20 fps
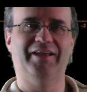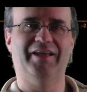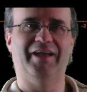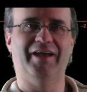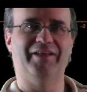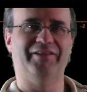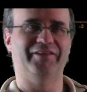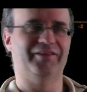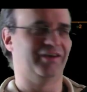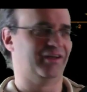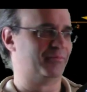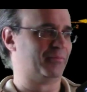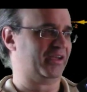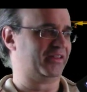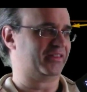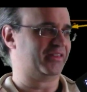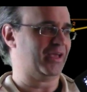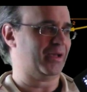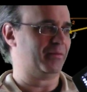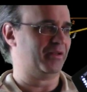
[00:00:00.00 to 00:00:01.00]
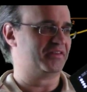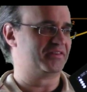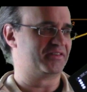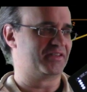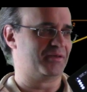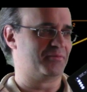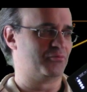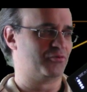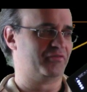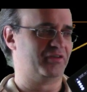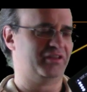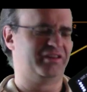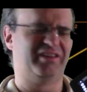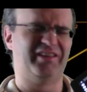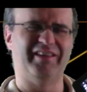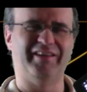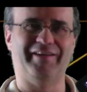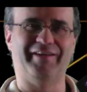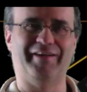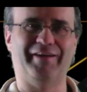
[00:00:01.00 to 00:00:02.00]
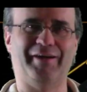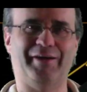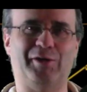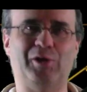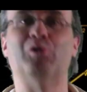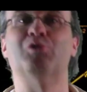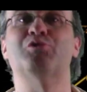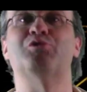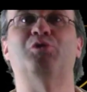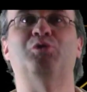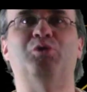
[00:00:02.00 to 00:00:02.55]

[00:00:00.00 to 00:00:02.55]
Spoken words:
my tablet as I move it closer